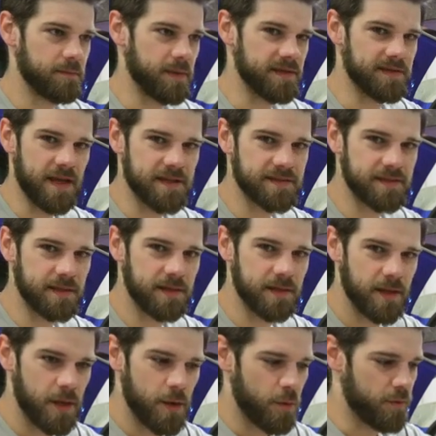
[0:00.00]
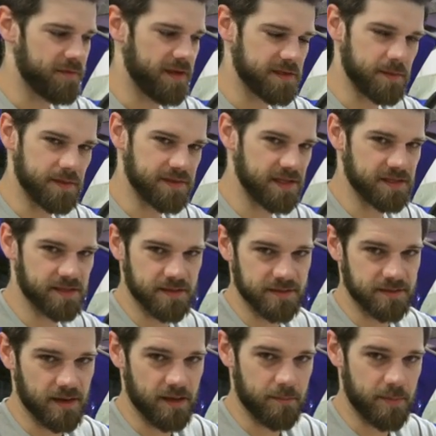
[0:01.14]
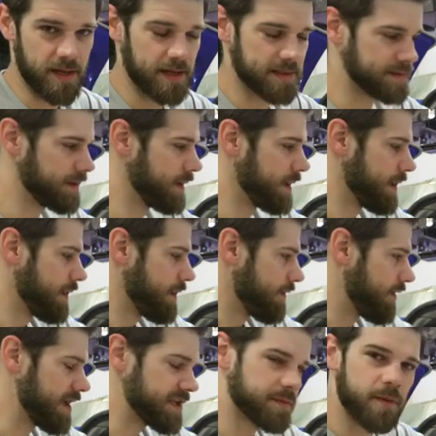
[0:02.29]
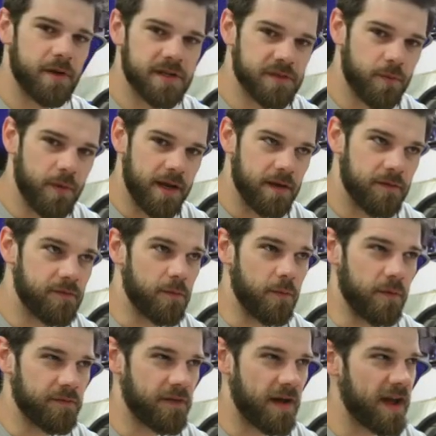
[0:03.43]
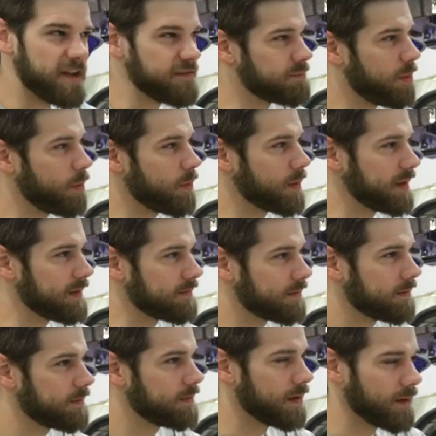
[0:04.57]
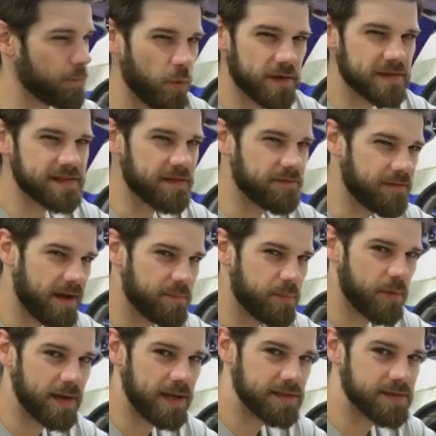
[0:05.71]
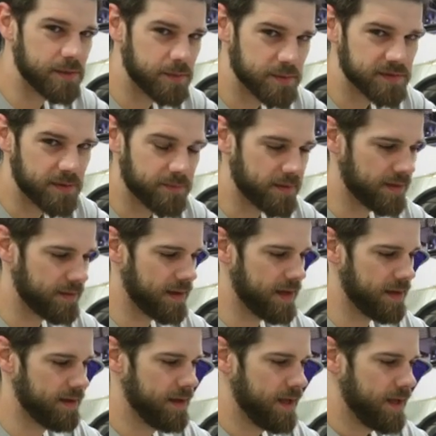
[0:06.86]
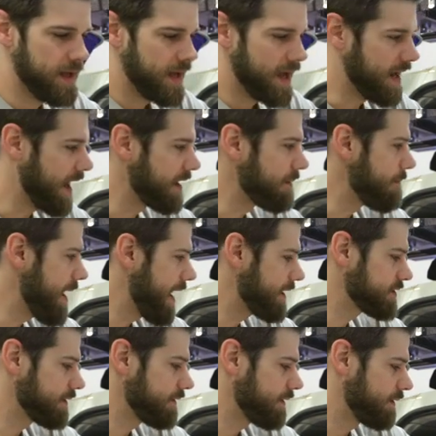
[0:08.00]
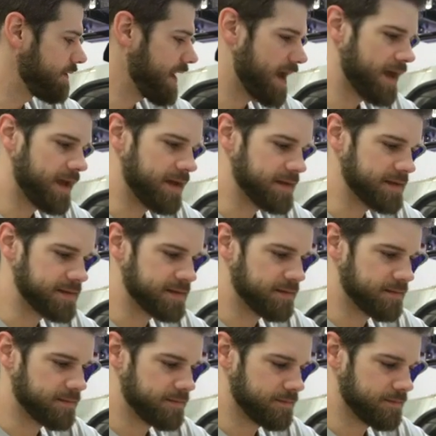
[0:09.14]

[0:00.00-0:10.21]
been tested or if that's what it says on the side of the box. This one is rated for I want to say 5.82, something like that. And I'd imagine that is,